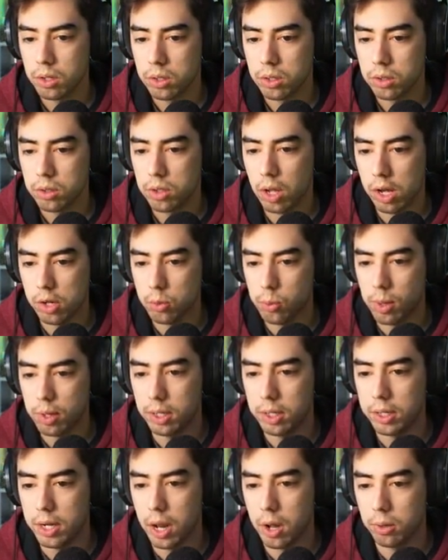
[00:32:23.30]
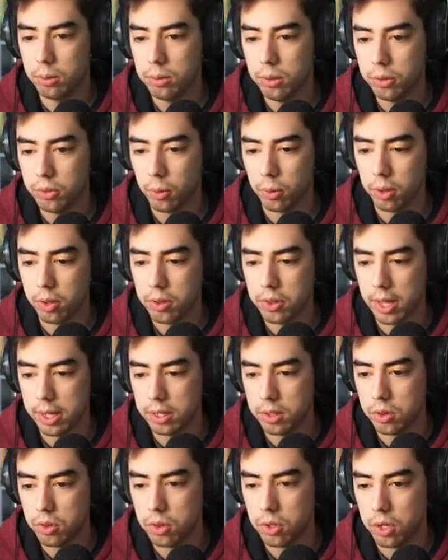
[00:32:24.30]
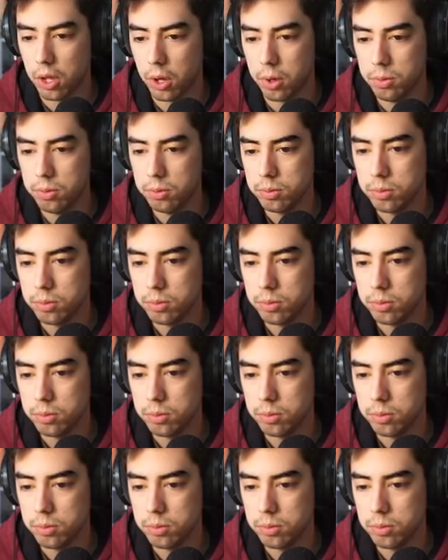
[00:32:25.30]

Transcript: Clock winding down, 30 seconds to go.